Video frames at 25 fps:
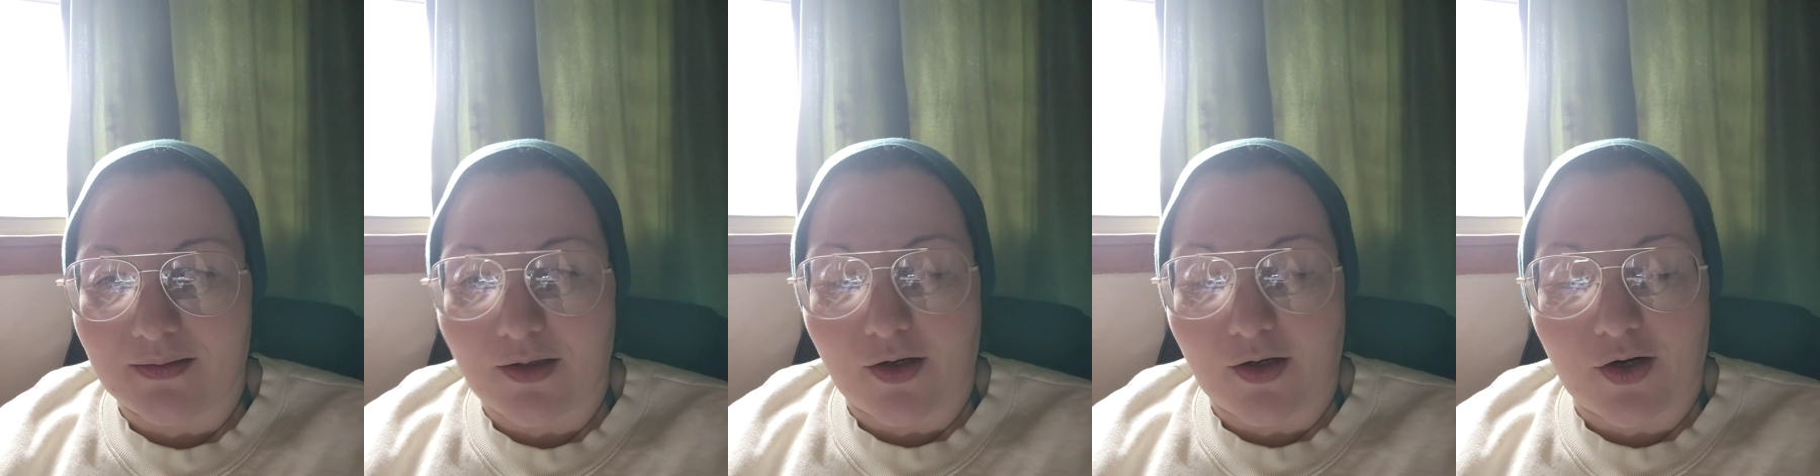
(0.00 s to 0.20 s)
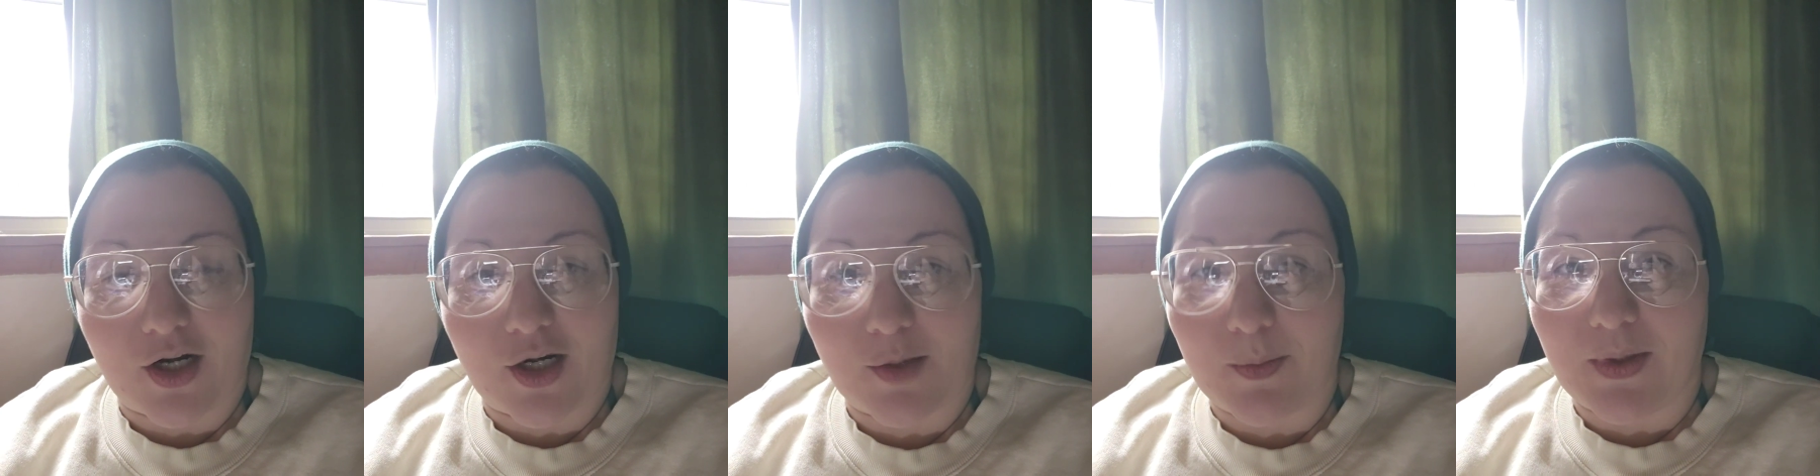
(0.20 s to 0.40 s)

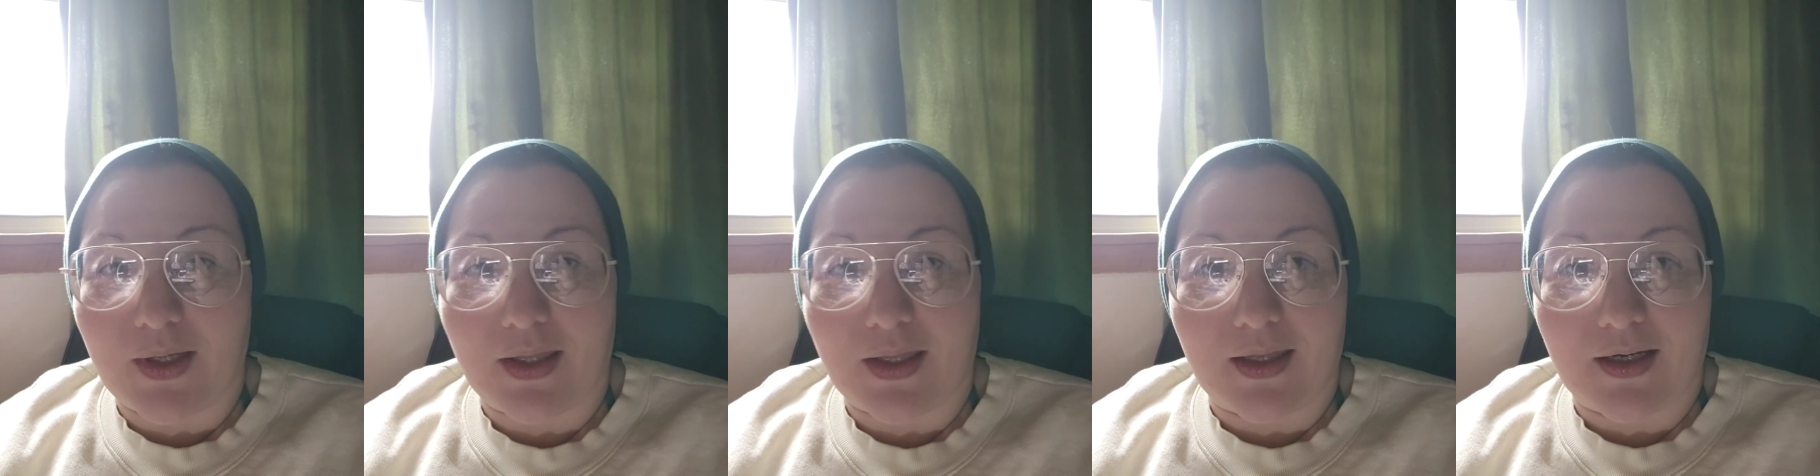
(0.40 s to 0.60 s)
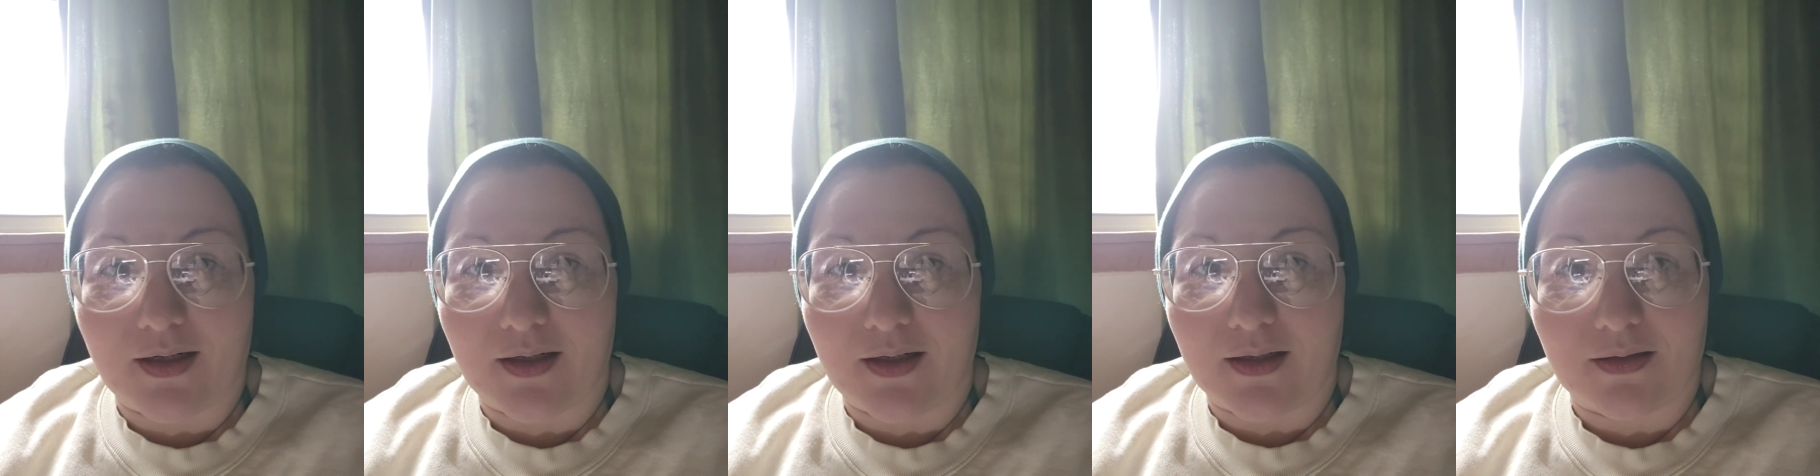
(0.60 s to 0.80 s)
are going to be
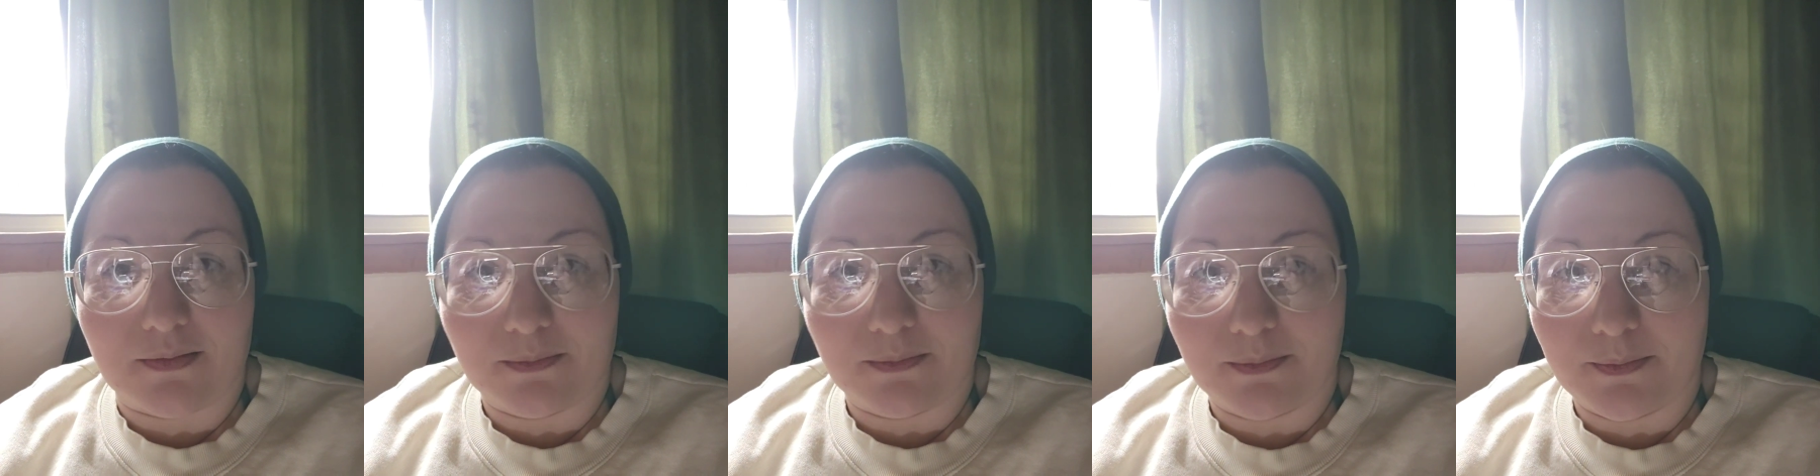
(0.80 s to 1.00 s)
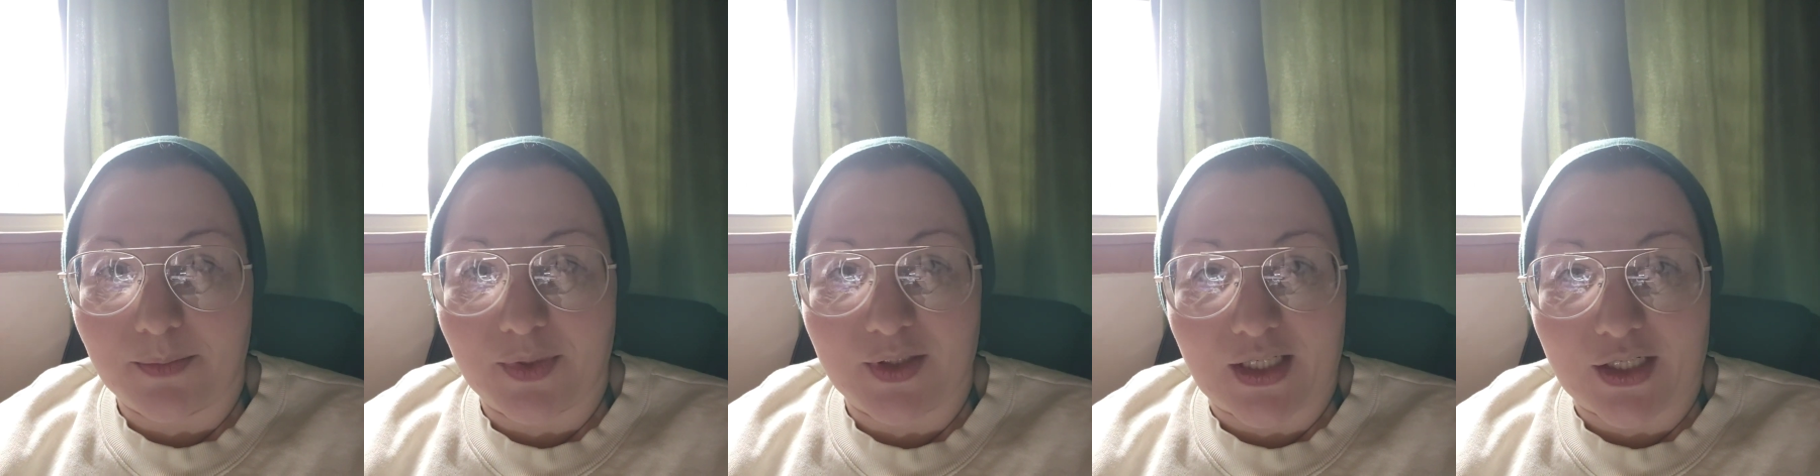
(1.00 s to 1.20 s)
there
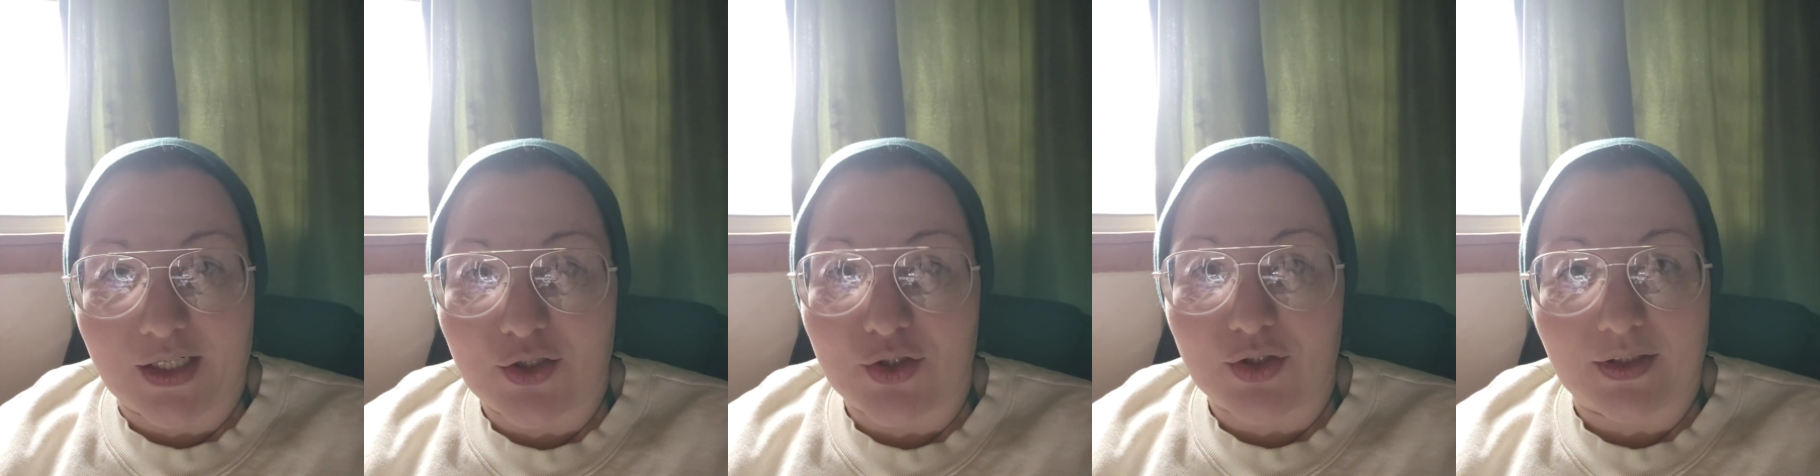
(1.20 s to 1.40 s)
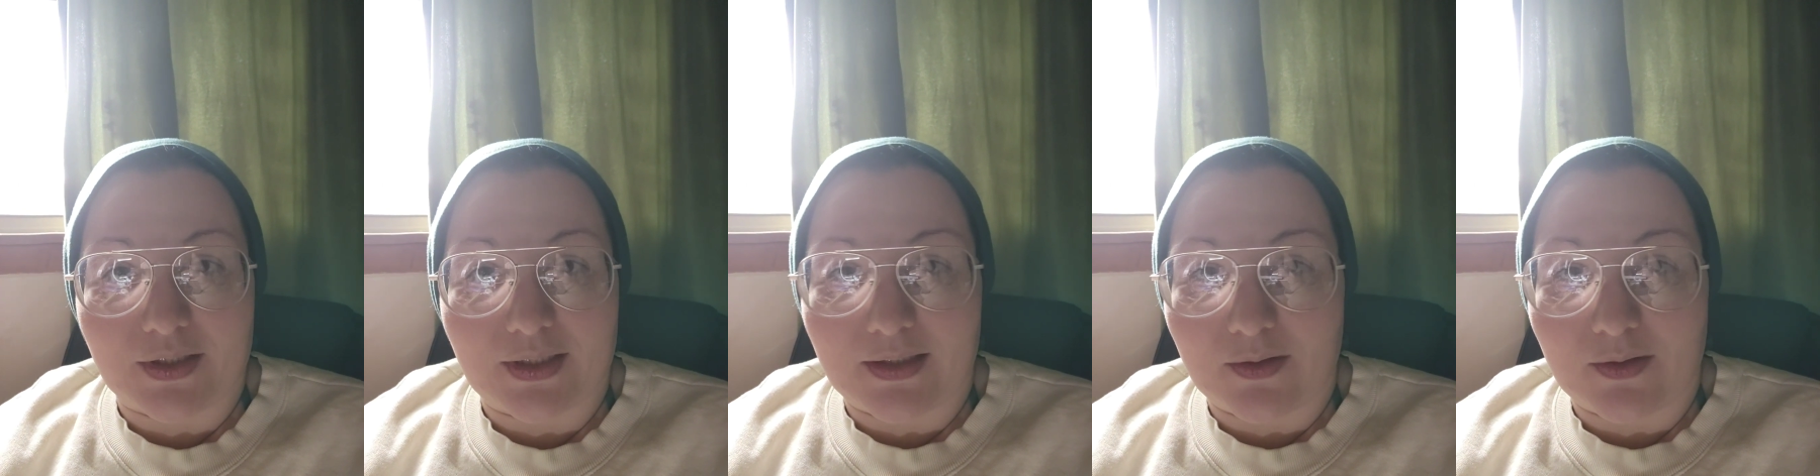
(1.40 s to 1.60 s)

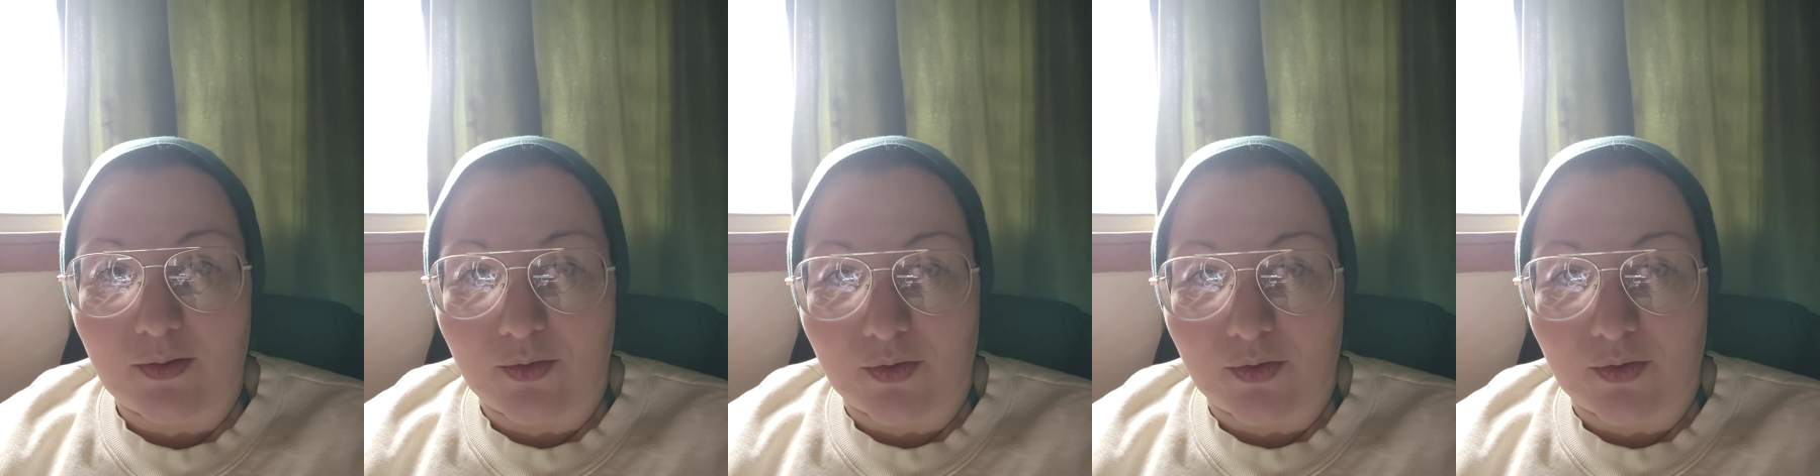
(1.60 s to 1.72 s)
potentially,